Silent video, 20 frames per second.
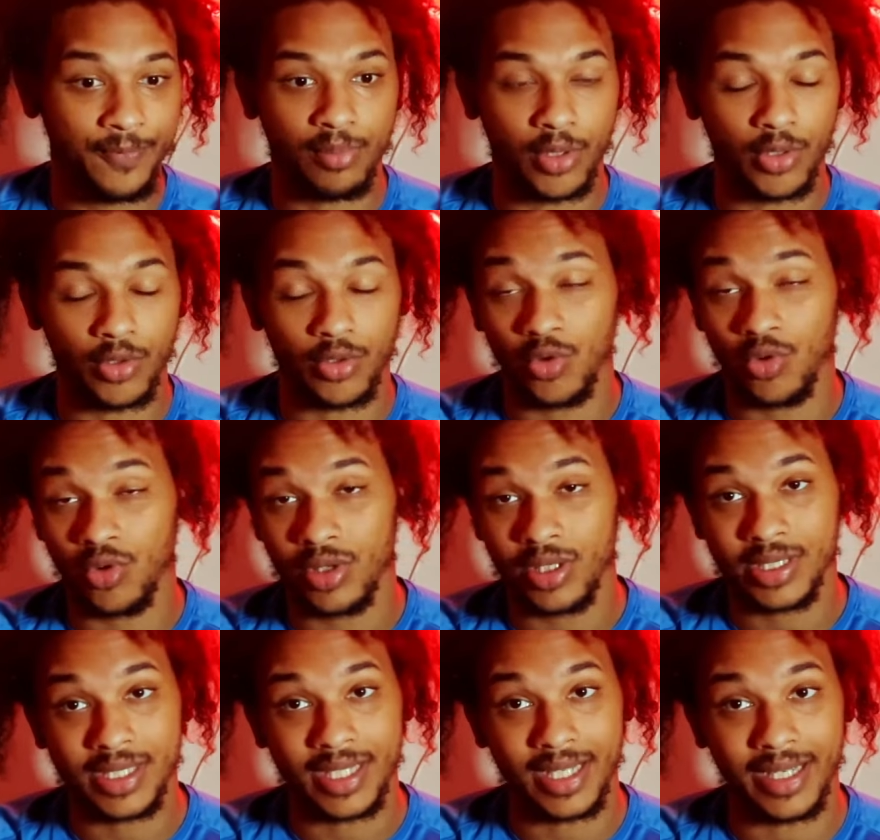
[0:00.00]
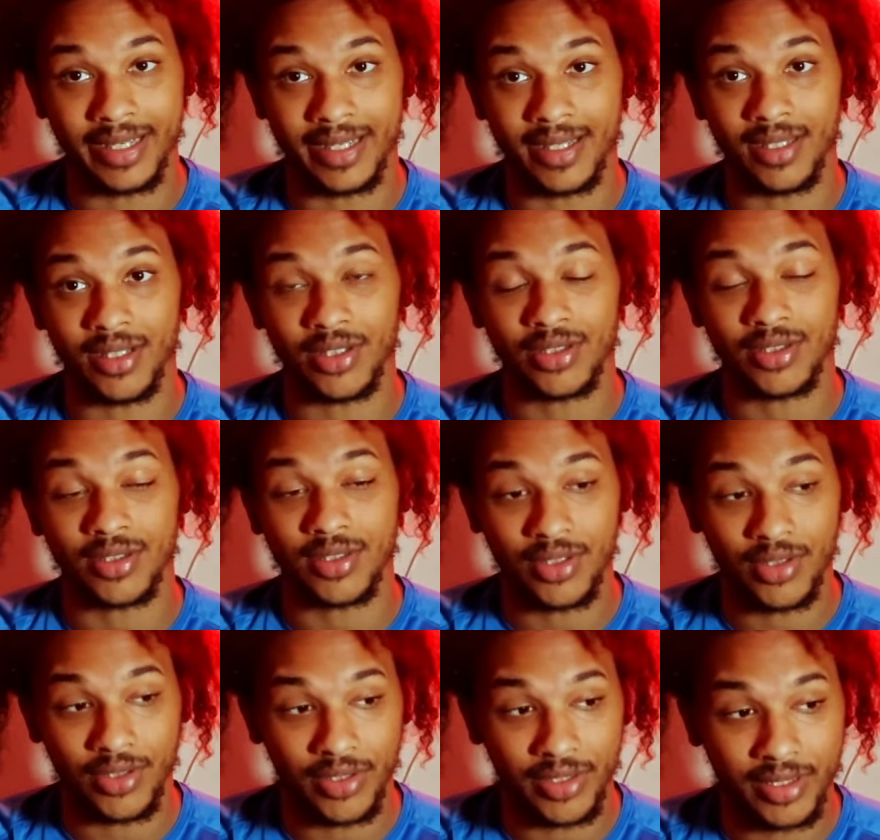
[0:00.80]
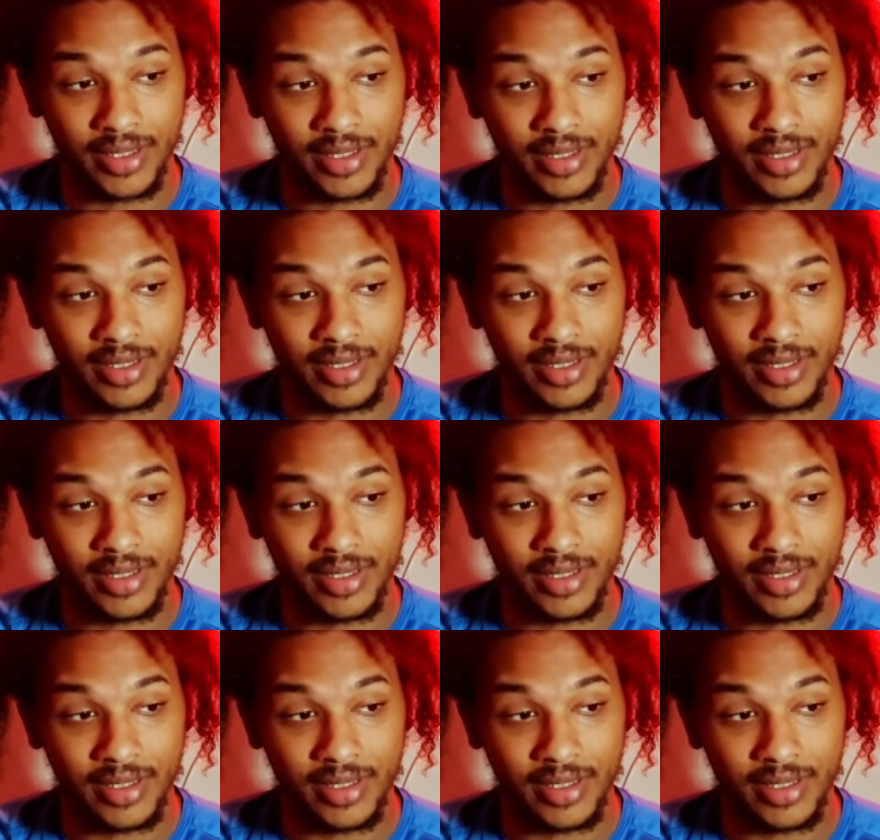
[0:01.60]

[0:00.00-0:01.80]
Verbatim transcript: Bro, Cory Sandhagen looked good.